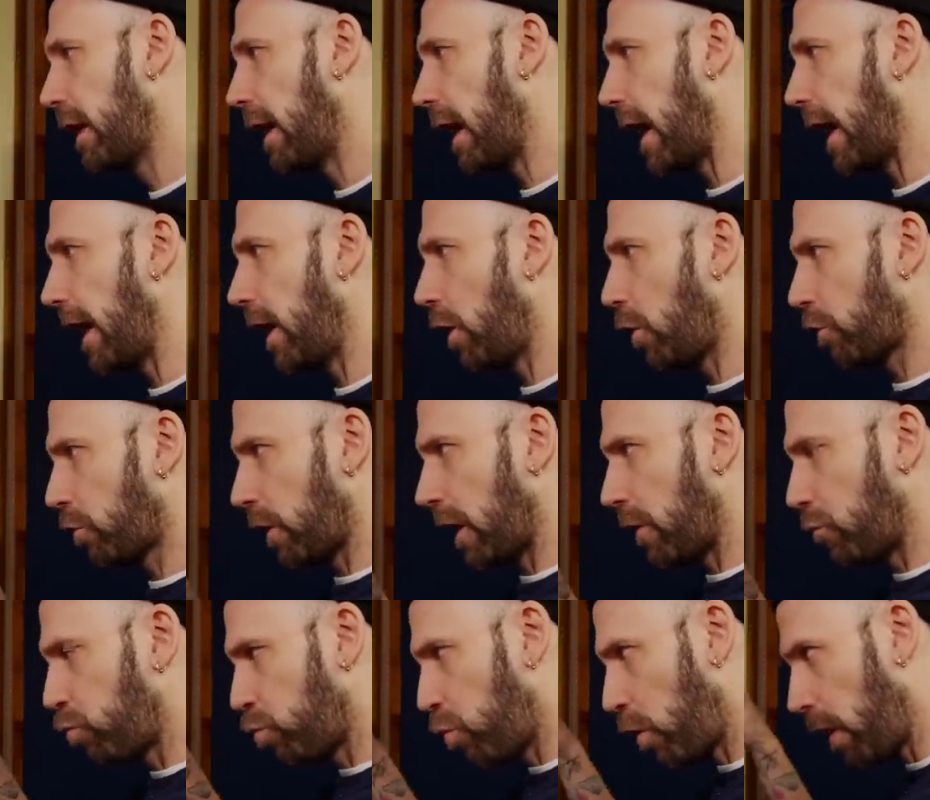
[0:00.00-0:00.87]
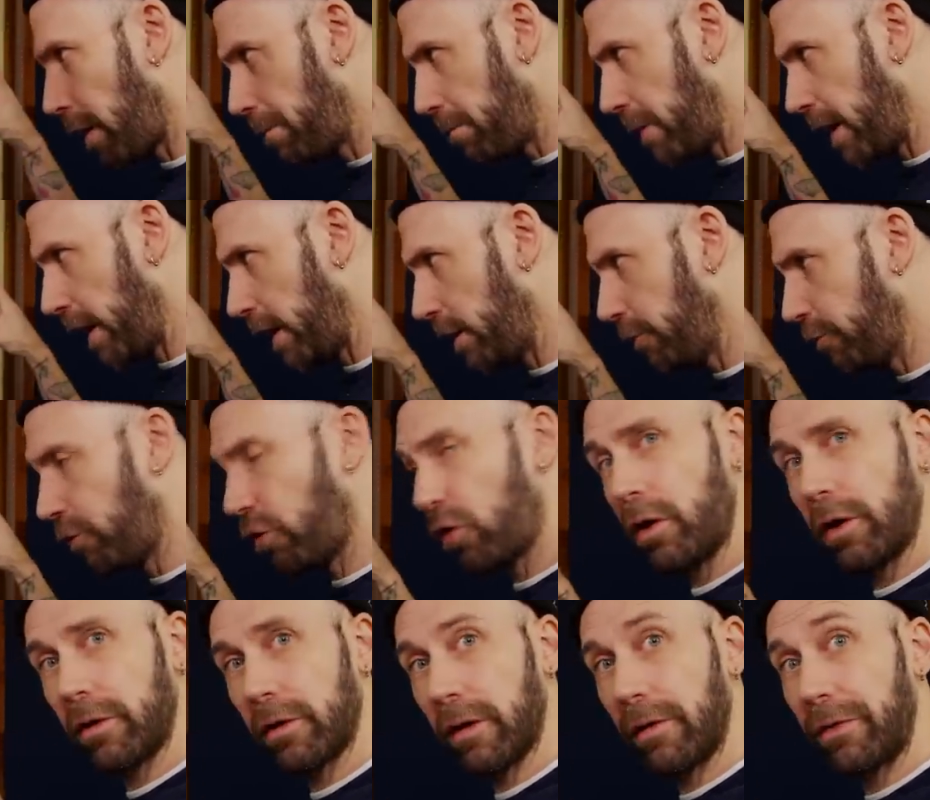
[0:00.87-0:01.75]
I also have one main
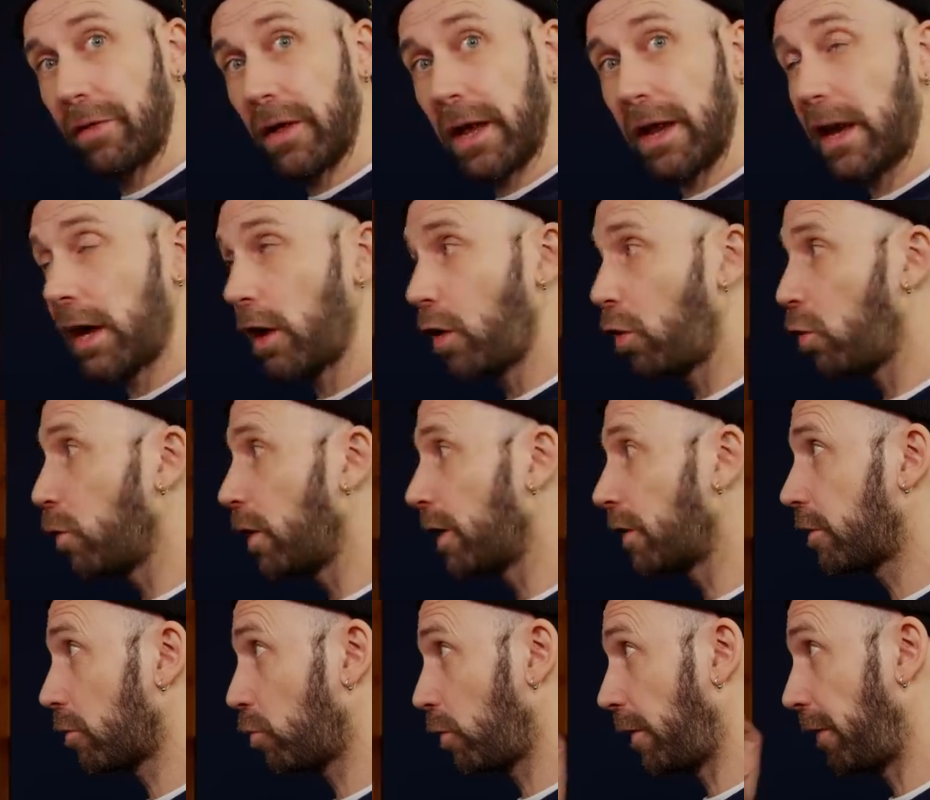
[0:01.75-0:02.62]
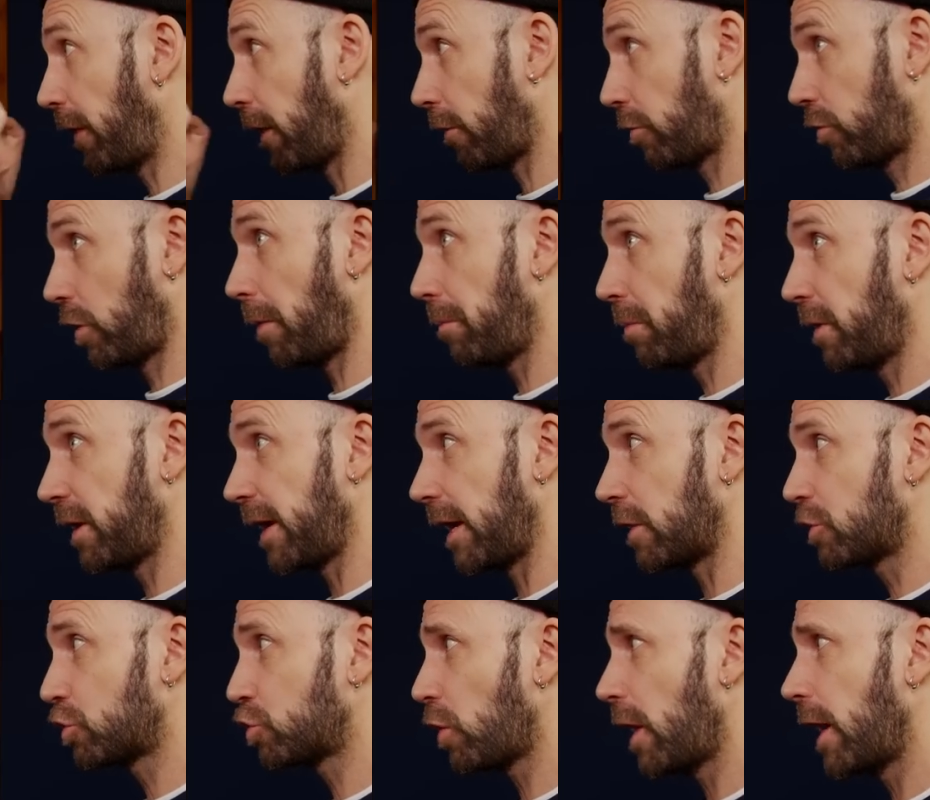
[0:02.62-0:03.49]
voice, and then I always, when there's doubling, I
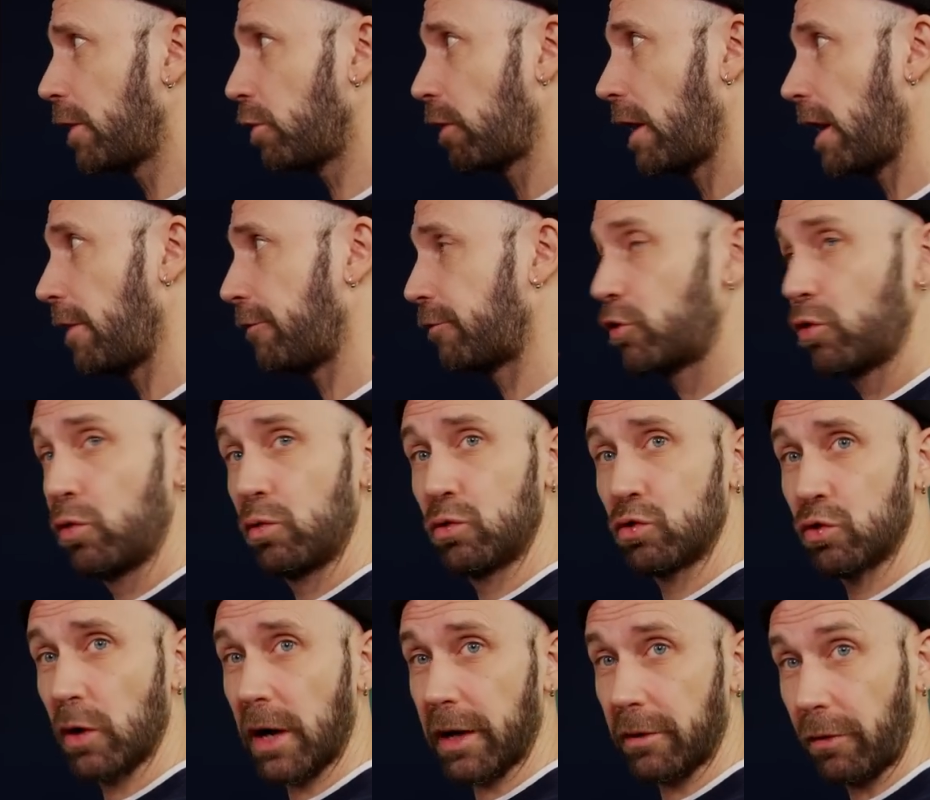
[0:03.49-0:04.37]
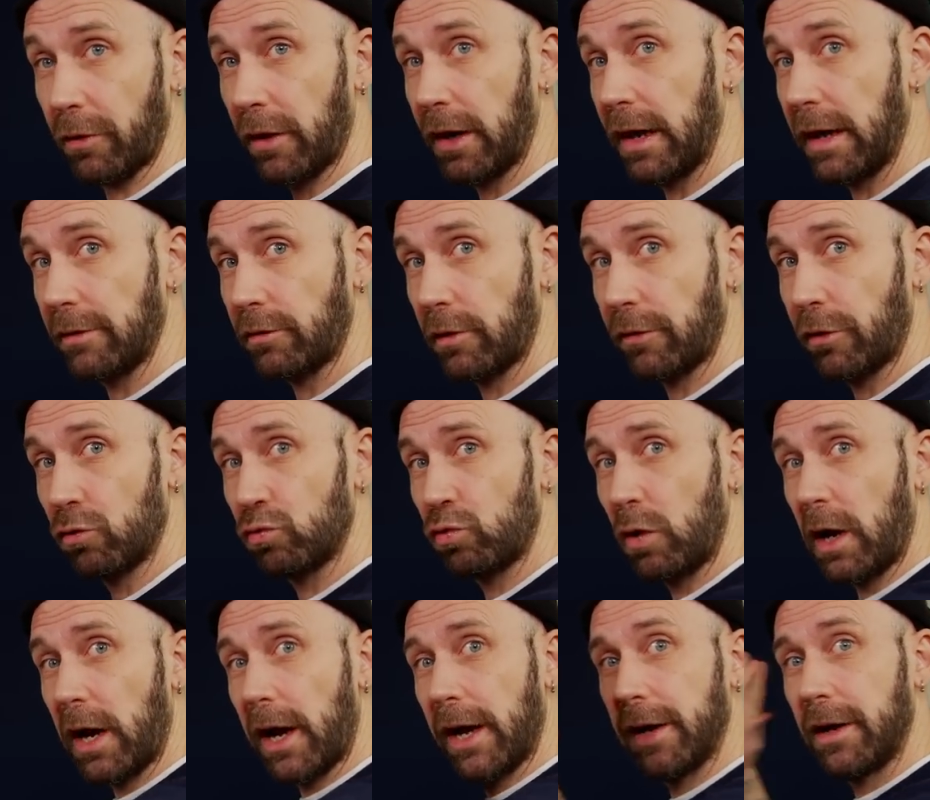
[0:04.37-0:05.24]
try to have two tracks on the left and the
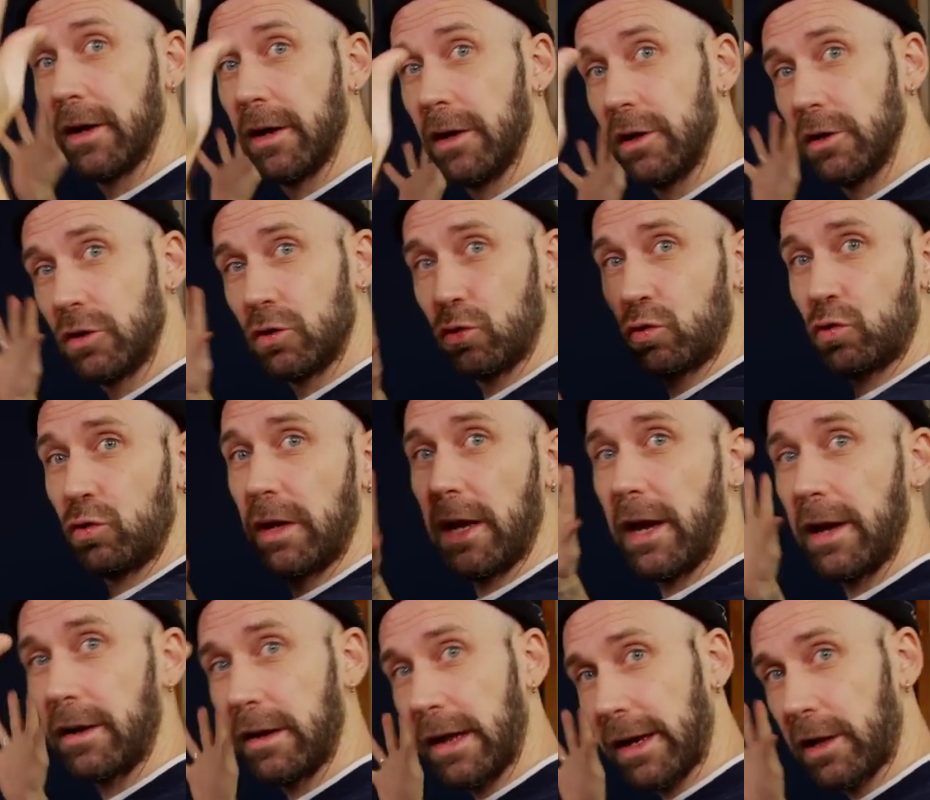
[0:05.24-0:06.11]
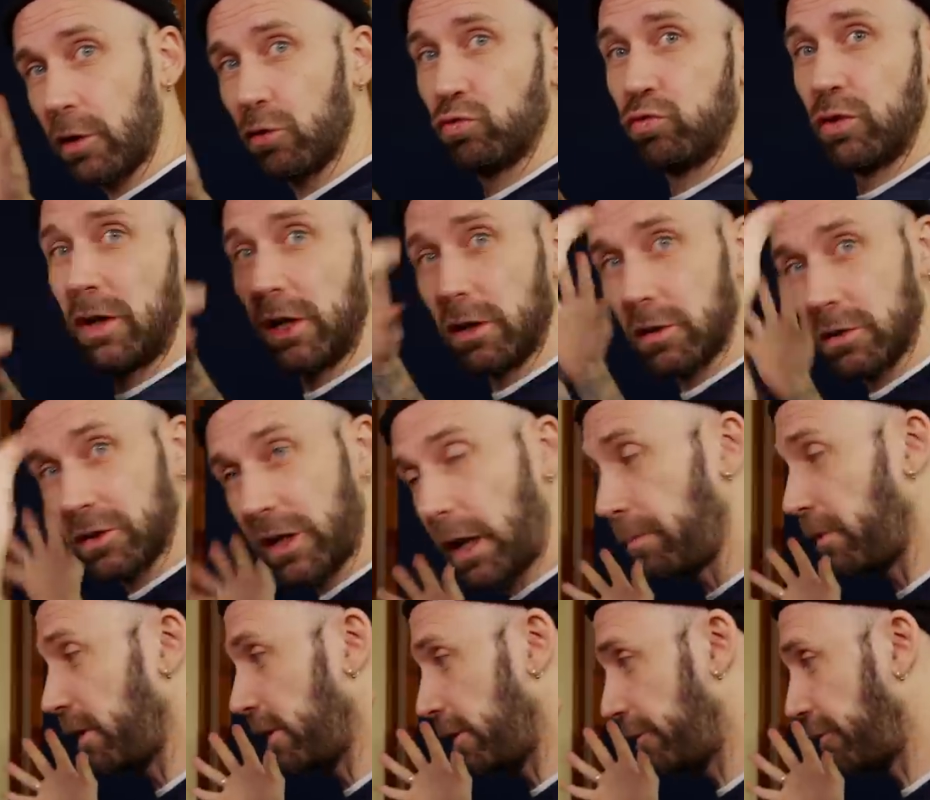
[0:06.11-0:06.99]
right to create like a real
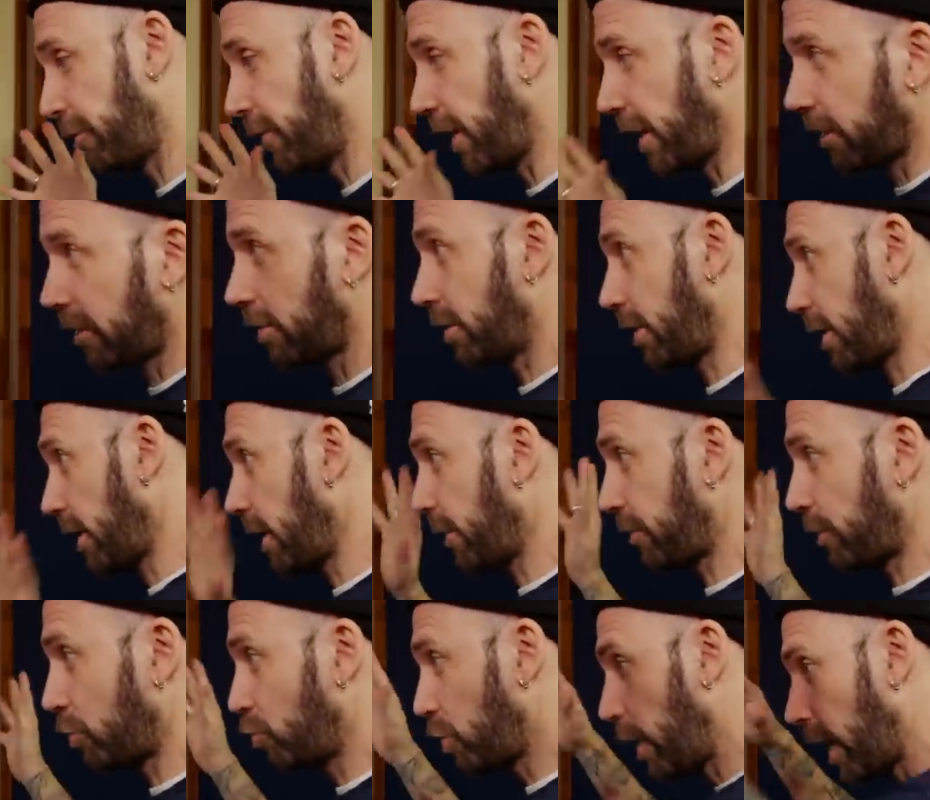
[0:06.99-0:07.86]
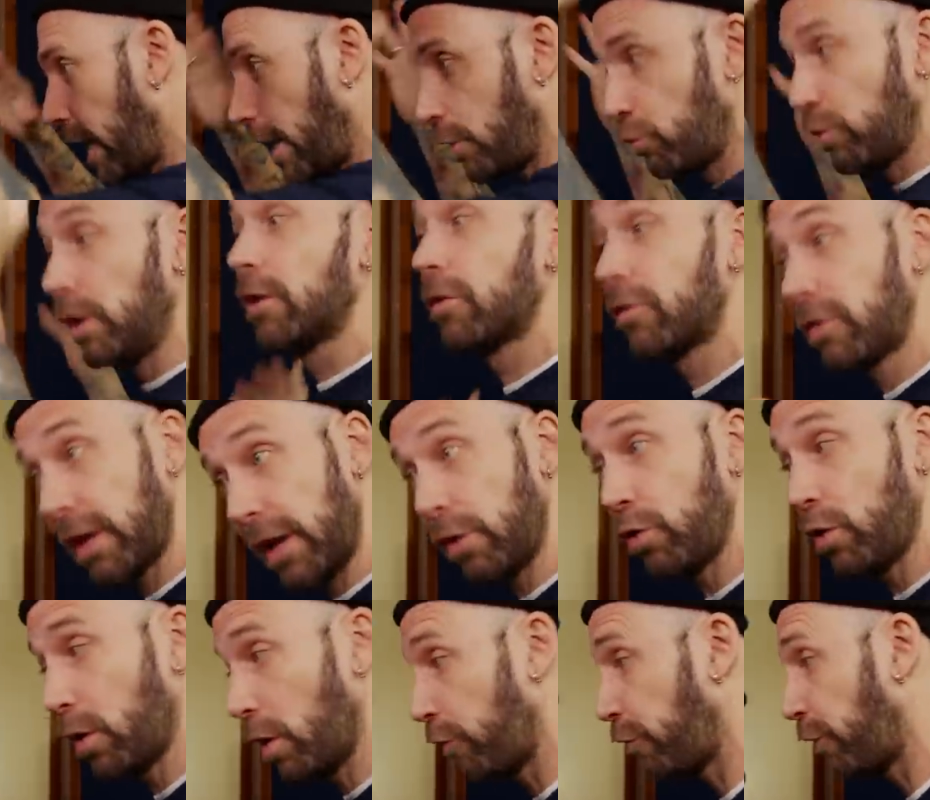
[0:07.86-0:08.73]
double effect, left and right, real
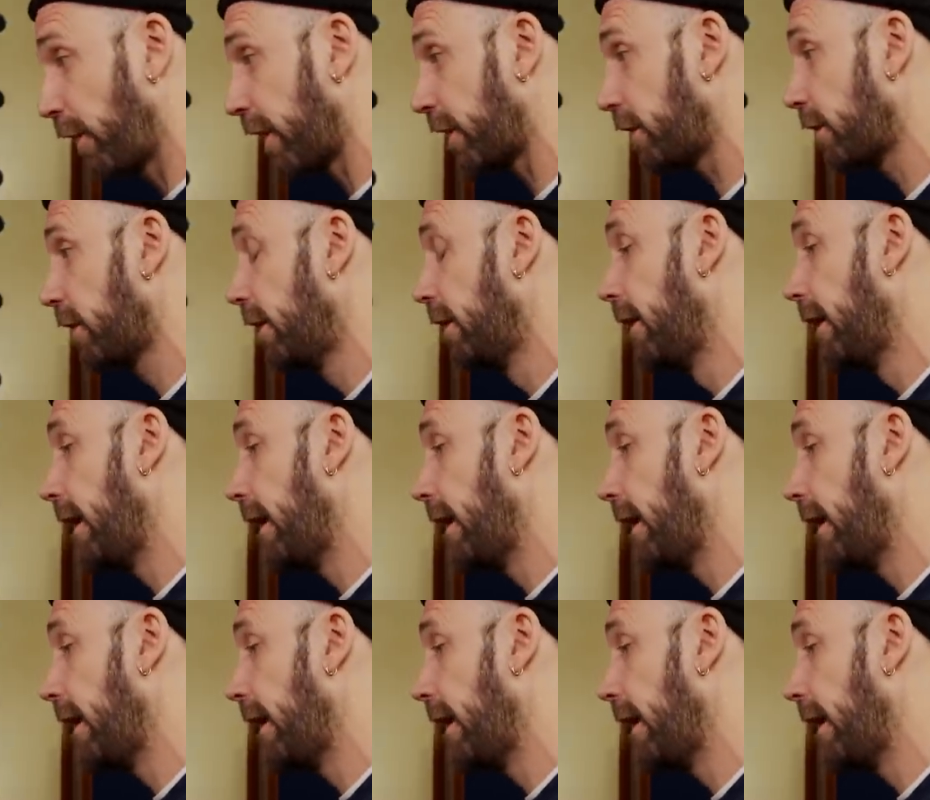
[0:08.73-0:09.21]
stereo effect.